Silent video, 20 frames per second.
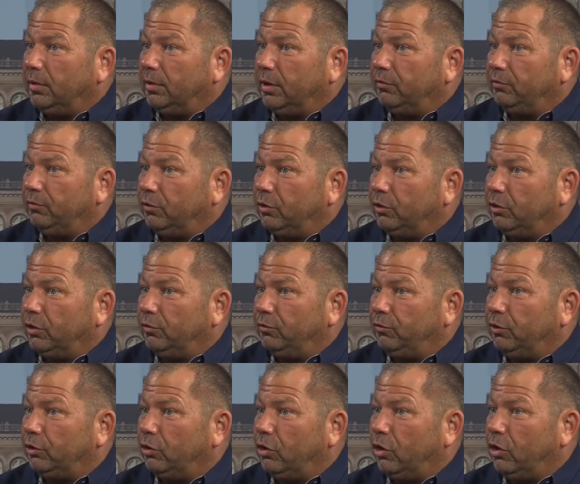if
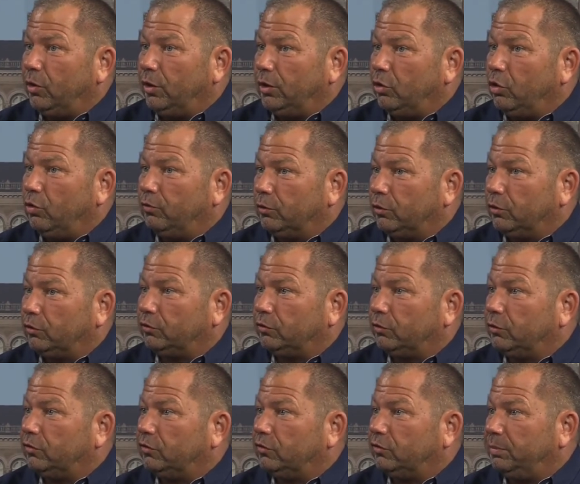you're going over a
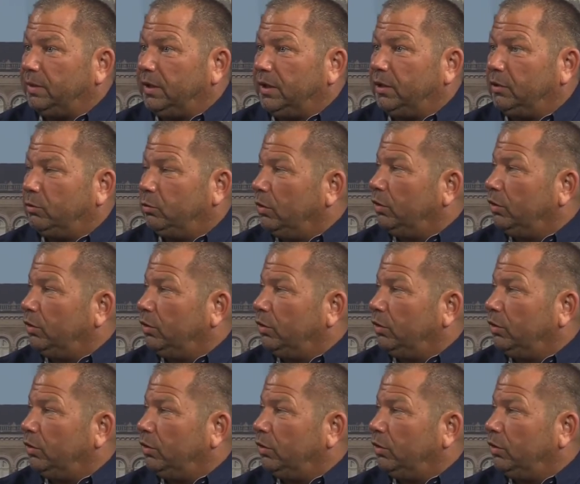certain speed